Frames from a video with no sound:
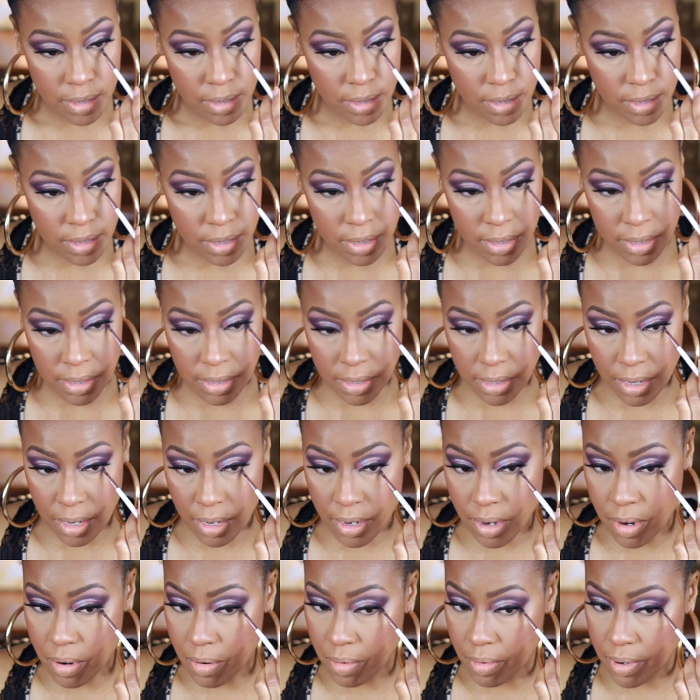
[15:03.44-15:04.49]
because I
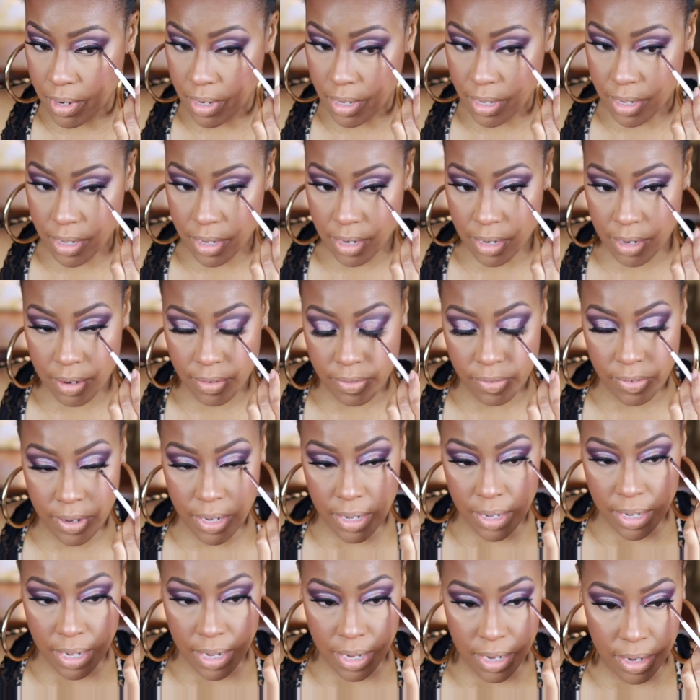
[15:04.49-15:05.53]
don't wanna get any
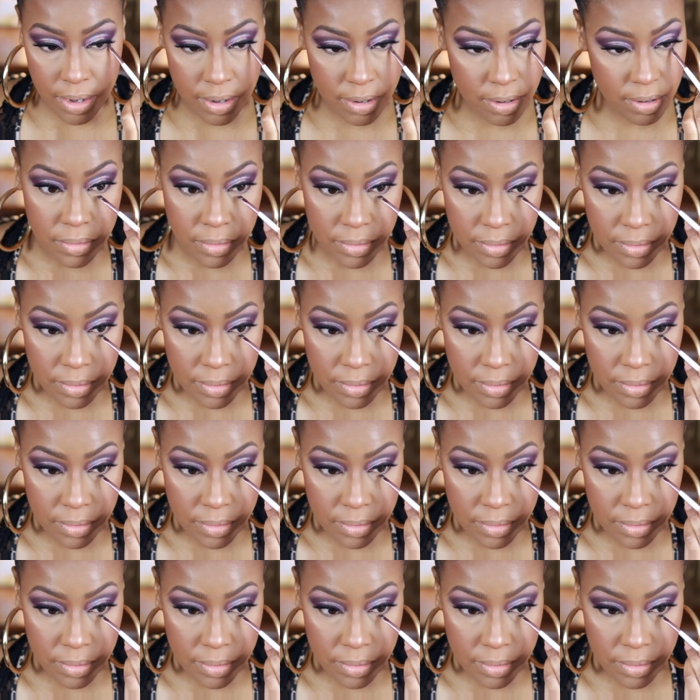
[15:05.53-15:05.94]
fallout.